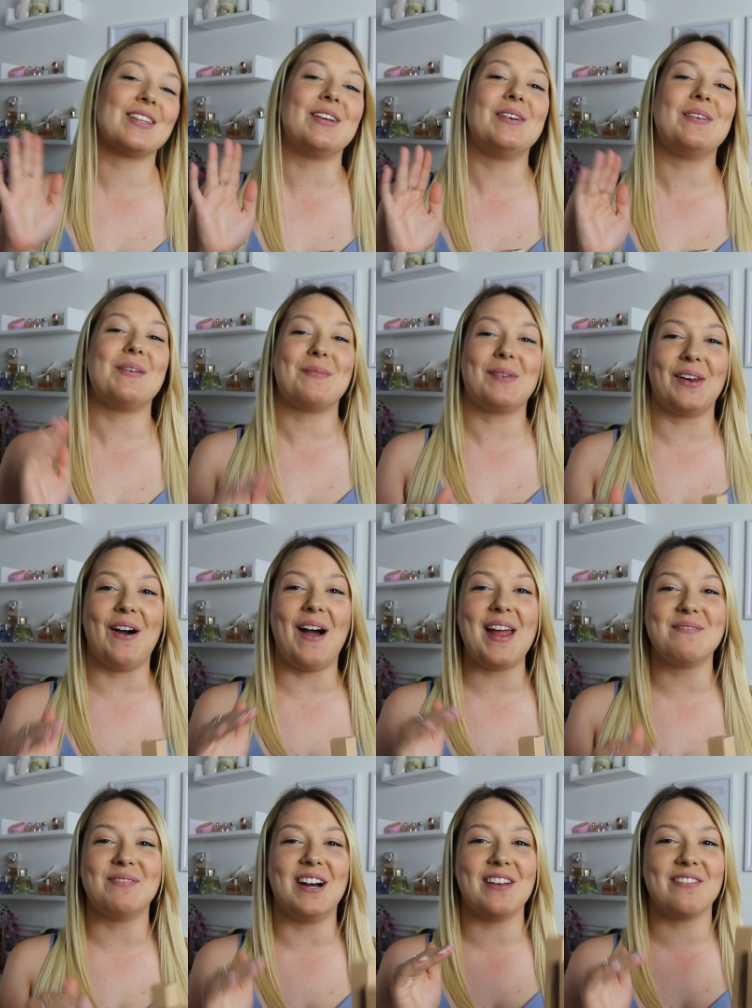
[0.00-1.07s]
to
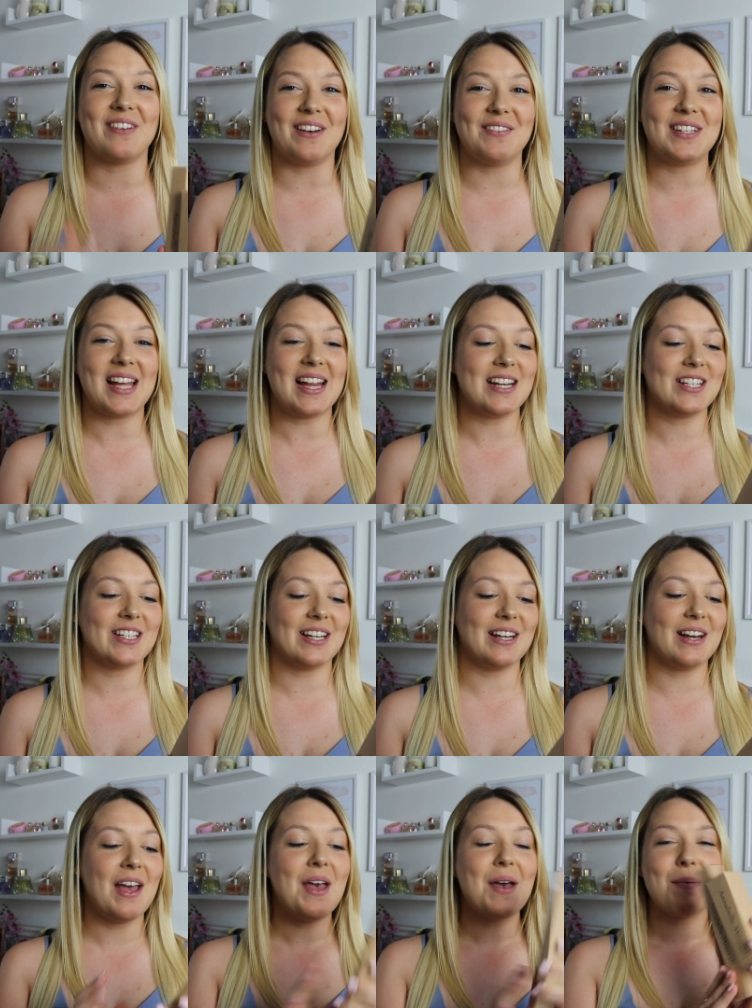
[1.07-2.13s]
apply my
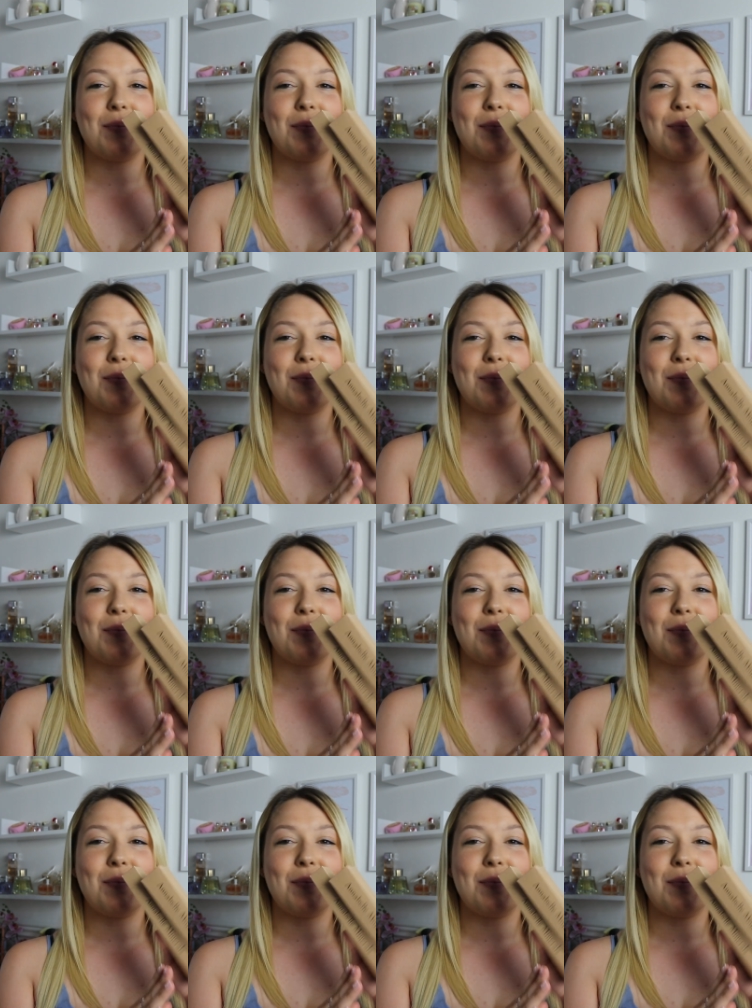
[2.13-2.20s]
foundation.